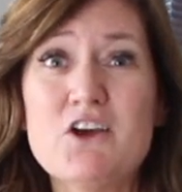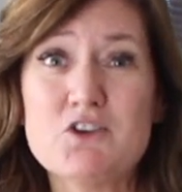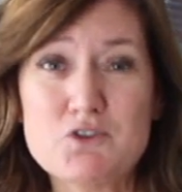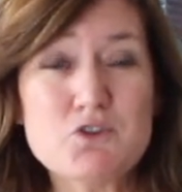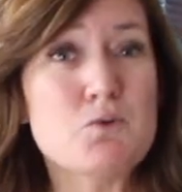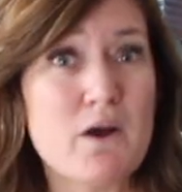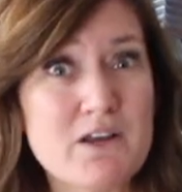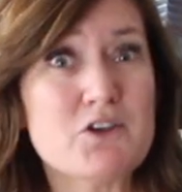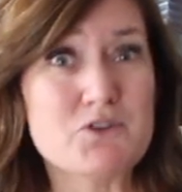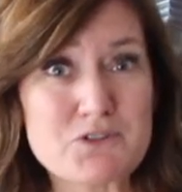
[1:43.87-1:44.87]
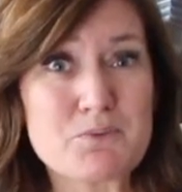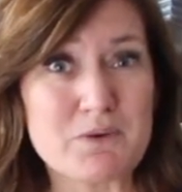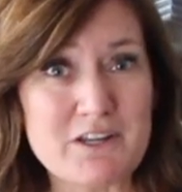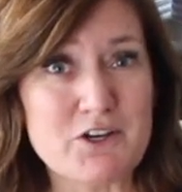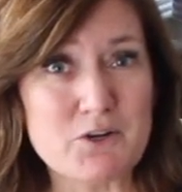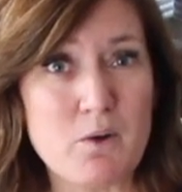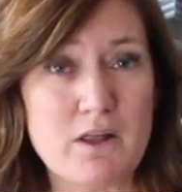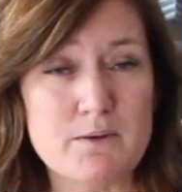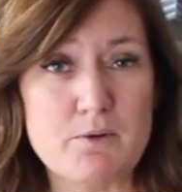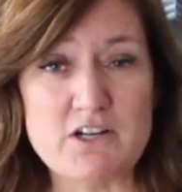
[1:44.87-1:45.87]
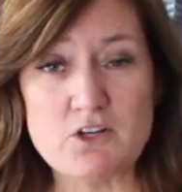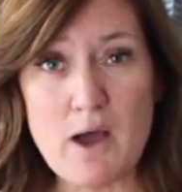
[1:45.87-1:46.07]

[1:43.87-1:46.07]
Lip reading: you do want to use a really good quality brush.